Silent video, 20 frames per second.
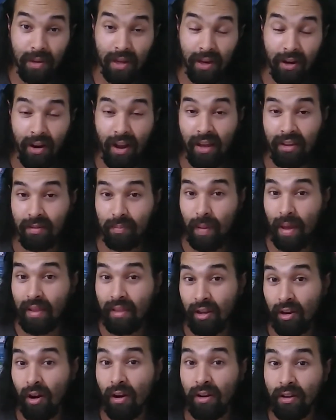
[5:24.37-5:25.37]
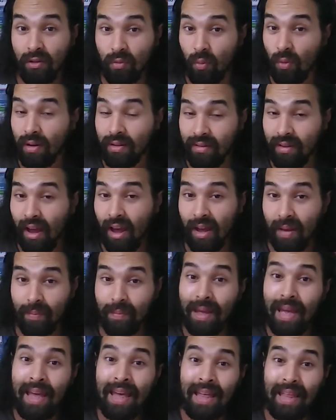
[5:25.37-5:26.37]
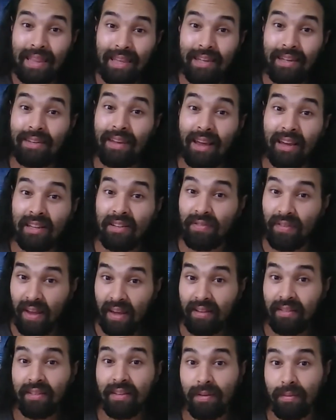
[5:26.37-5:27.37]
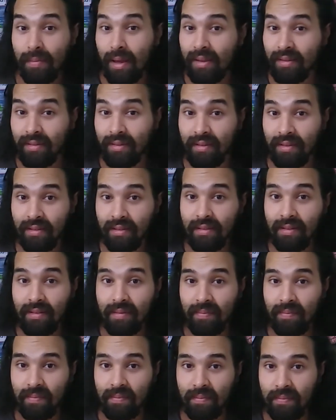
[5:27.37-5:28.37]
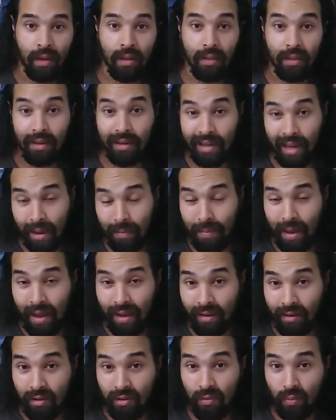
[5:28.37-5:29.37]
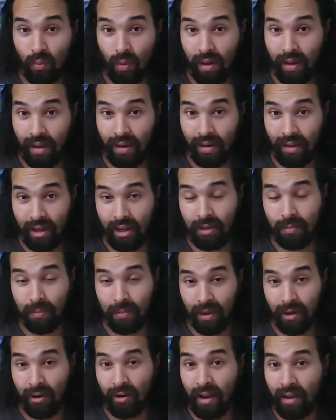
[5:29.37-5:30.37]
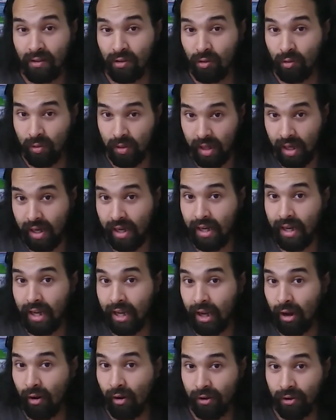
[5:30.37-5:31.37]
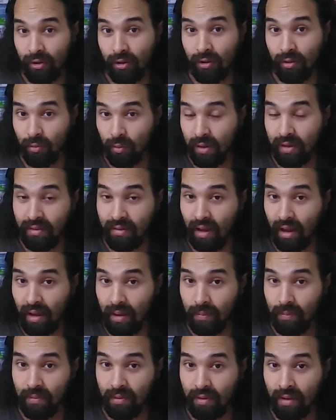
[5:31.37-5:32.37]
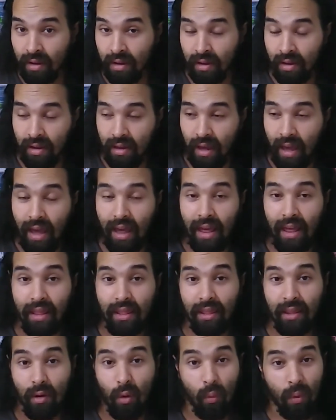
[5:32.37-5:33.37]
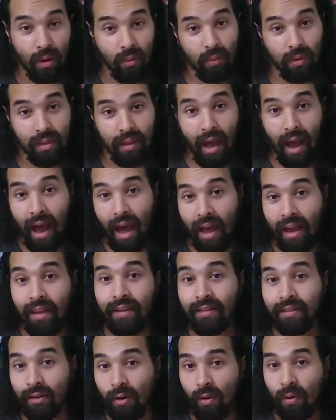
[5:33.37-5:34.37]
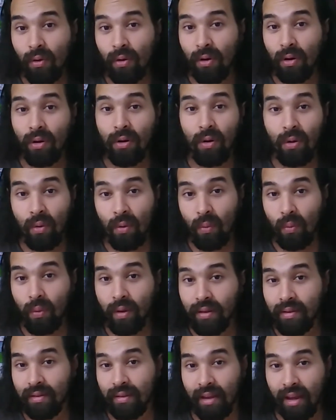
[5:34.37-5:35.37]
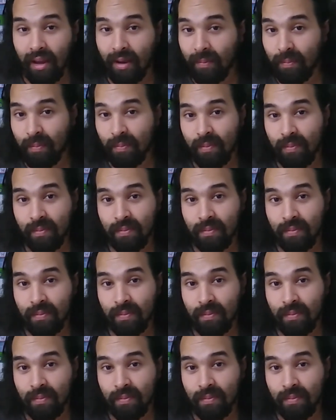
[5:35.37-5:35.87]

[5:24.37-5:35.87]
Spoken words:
player has been the artist one time, the next phase commences. The game ends when each player has created a character 3 times, and the one with the highest score wins the game.